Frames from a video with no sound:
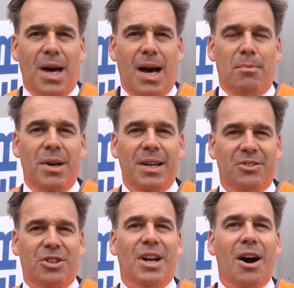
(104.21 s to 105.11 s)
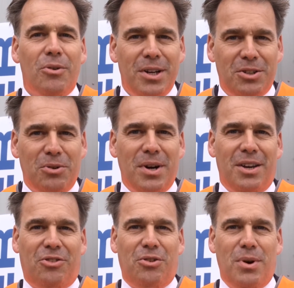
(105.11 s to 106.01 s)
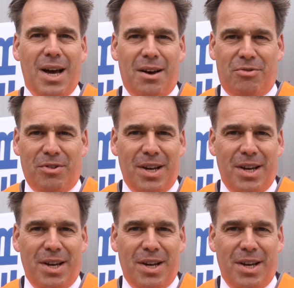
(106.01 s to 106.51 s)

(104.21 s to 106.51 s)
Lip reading: I mean, it's in our interest to have